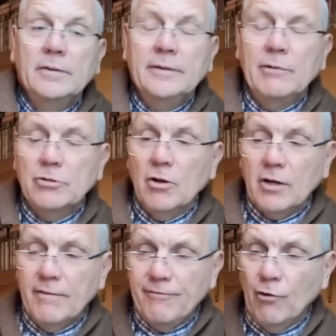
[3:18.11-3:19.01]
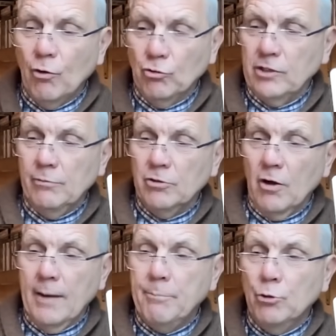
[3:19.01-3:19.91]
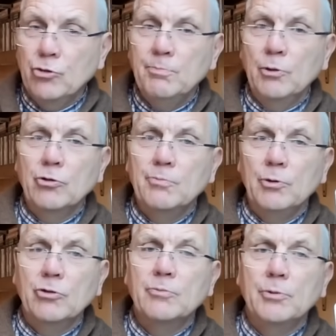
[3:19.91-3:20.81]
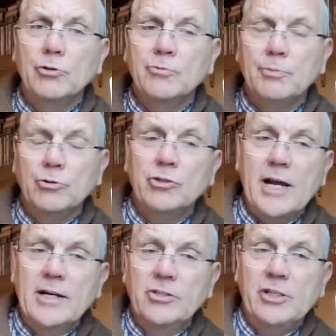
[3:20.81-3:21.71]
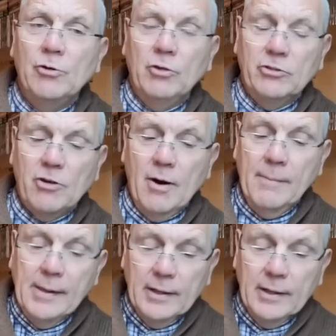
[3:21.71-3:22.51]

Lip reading: There was like a force. It was like push, push, push, push, push energy all the time.